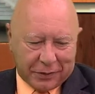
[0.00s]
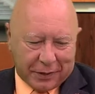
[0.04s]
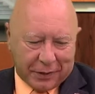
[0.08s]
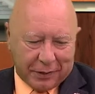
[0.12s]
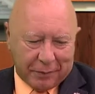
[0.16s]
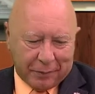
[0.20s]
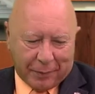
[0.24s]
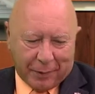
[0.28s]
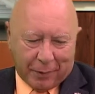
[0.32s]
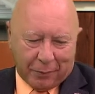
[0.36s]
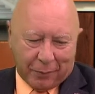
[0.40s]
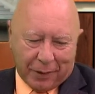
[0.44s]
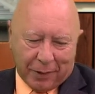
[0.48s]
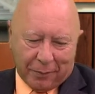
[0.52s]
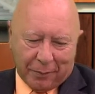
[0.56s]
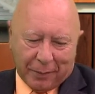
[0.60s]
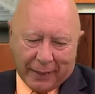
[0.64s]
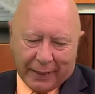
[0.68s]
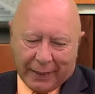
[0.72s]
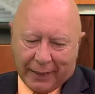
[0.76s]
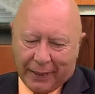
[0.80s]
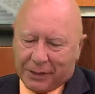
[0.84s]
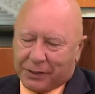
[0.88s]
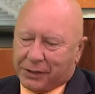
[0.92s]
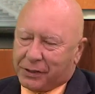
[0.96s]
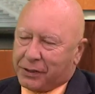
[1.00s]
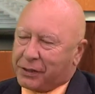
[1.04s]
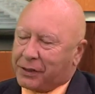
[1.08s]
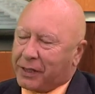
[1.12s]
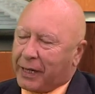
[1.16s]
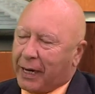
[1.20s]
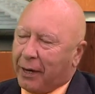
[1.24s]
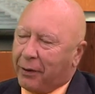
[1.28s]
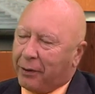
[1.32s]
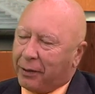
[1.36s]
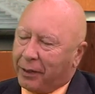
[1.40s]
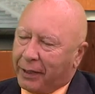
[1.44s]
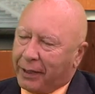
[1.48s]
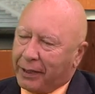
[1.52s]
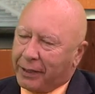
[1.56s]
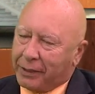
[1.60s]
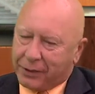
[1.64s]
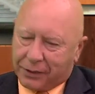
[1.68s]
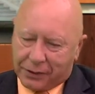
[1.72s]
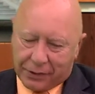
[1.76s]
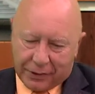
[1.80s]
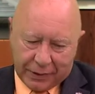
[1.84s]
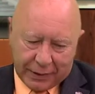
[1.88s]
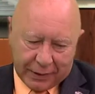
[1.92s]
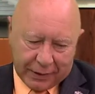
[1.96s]
one of my guests is Carol
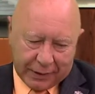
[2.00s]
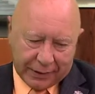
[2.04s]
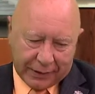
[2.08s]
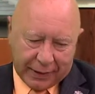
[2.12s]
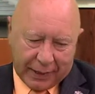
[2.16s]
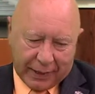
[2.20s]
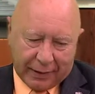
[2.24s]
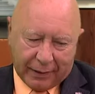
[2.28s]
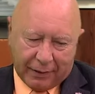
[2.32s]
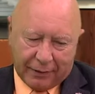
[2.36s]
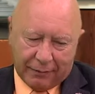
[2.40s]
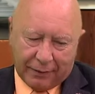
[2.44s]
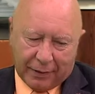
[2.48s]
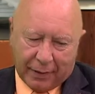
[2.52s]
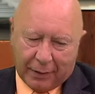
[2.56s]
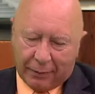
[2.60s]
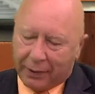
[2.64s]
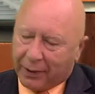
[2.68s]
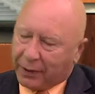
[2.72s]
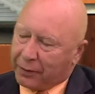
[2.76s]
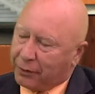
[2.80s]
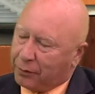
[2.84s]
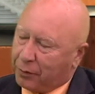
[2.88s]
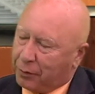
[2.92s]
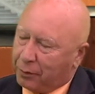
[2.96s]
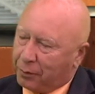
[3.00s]
Andersen, the Executive Director of